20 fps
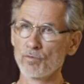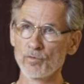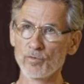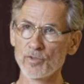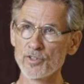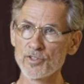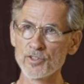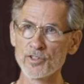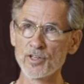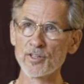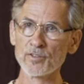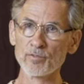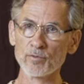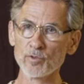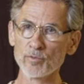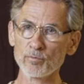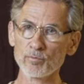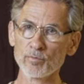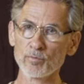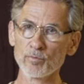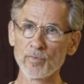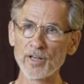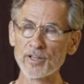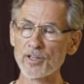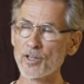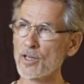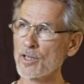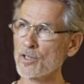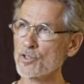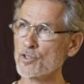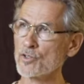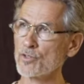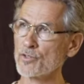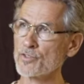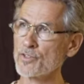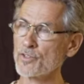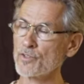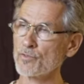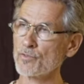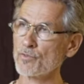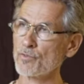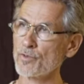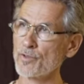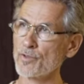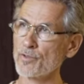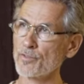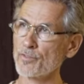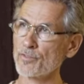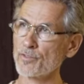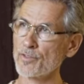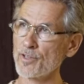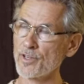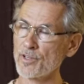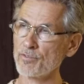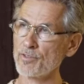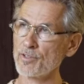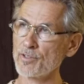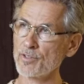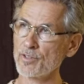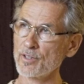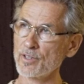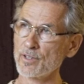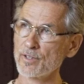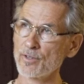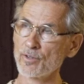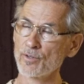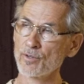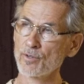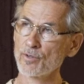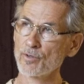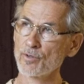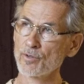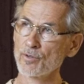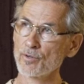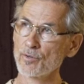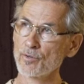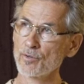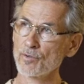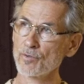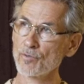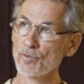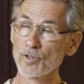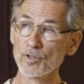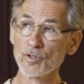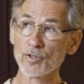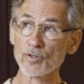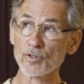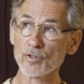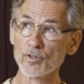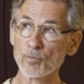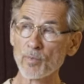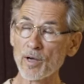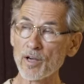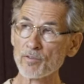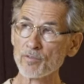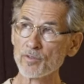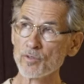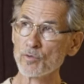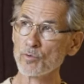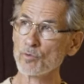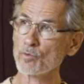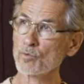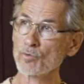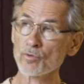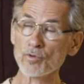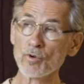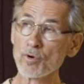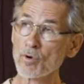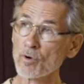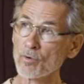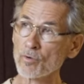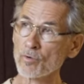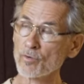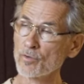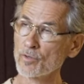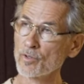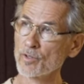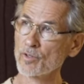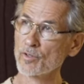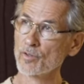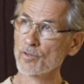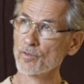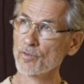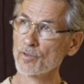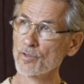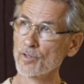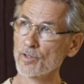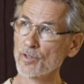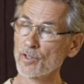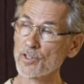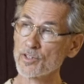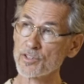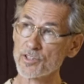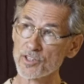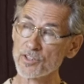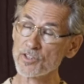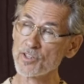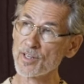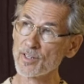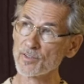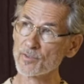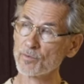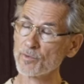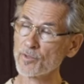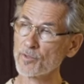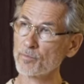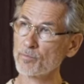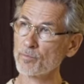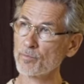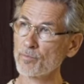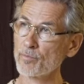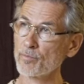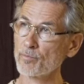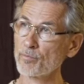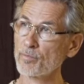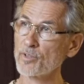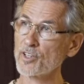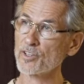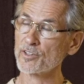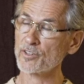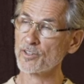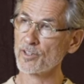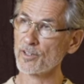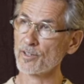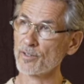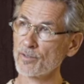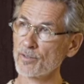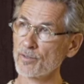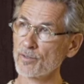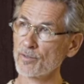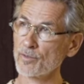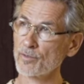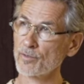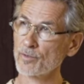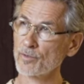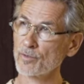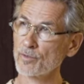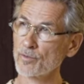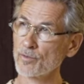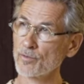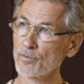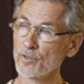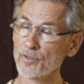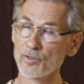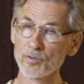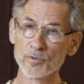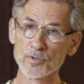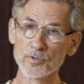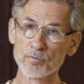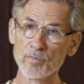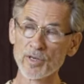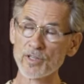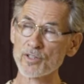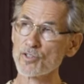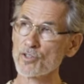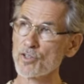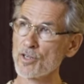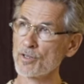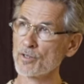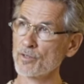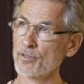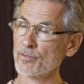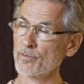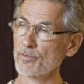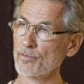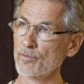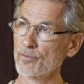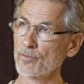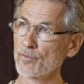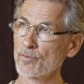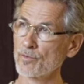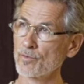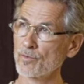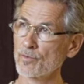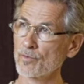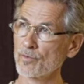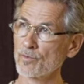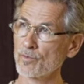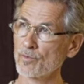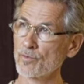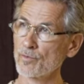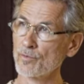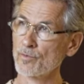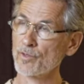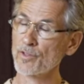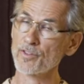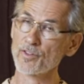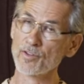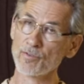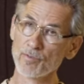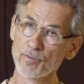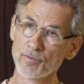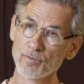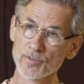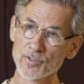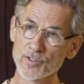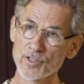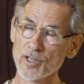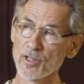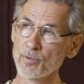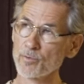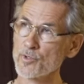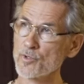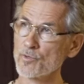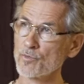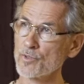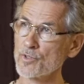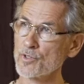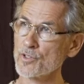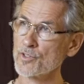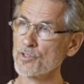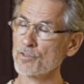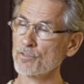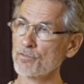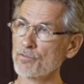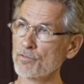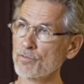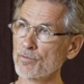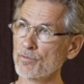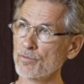isn't that what Michelangelo did with David? Well, to my view, no. He did that with Pietà when he was much younger, with the sculpture which is in